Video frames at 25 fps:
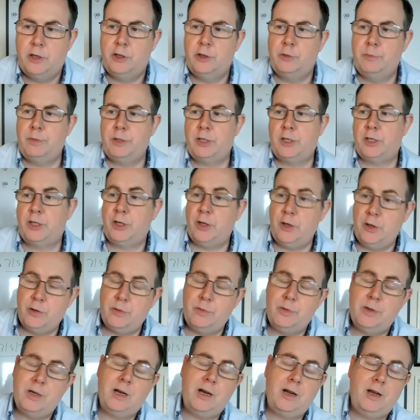Number
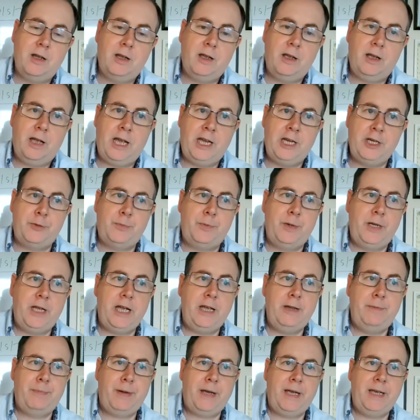2,
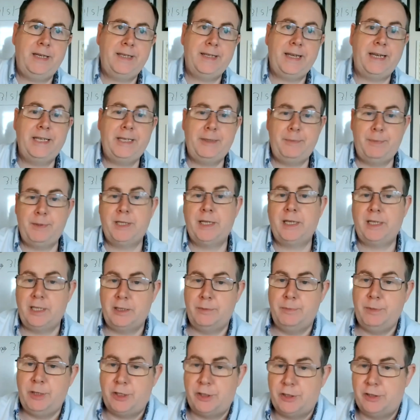HBA pays 80%
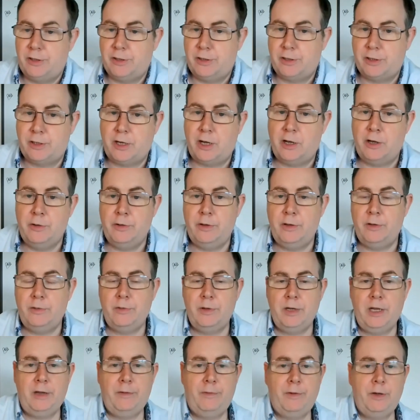commission. So
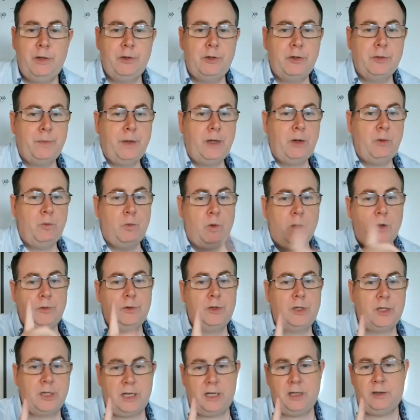if you just make one
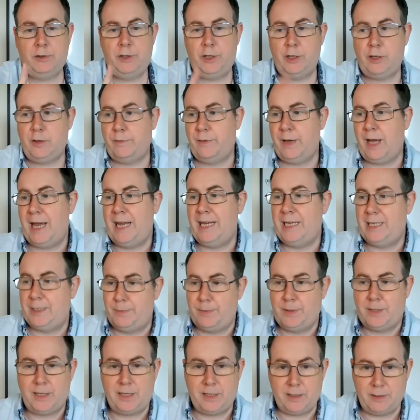sale, you cover
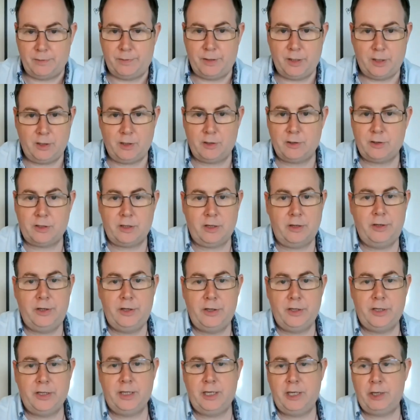80% of your cost. So
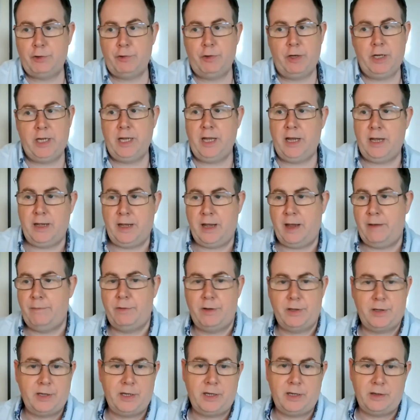you could literally get
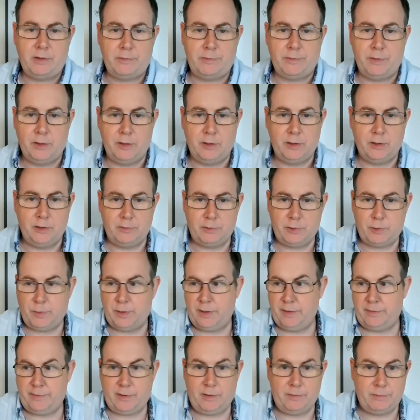everything for
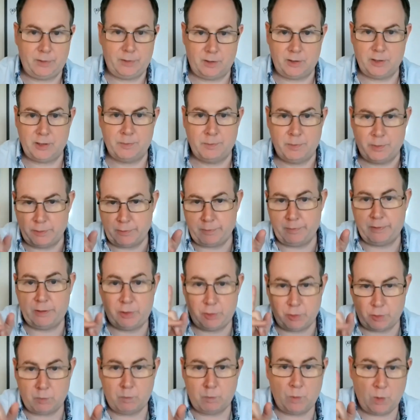$25 a month with
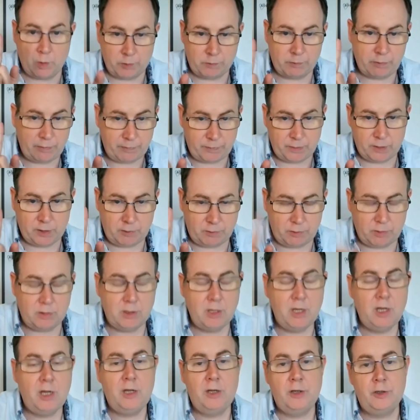just 1 referral.
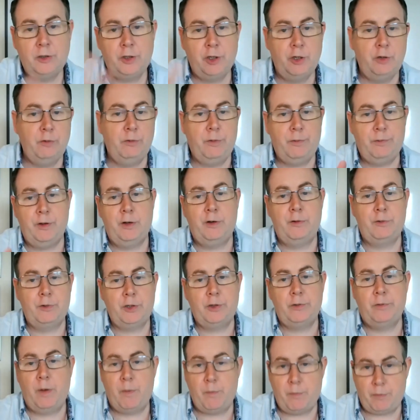2 referrals,
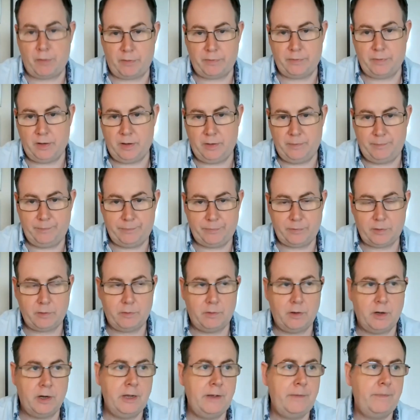you're in profit,
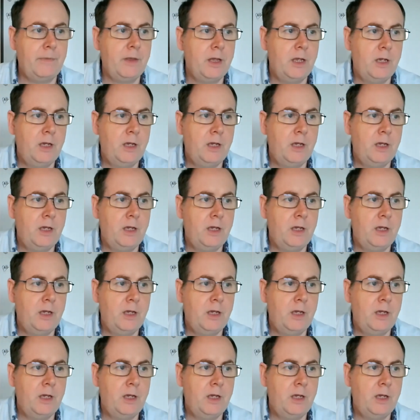right?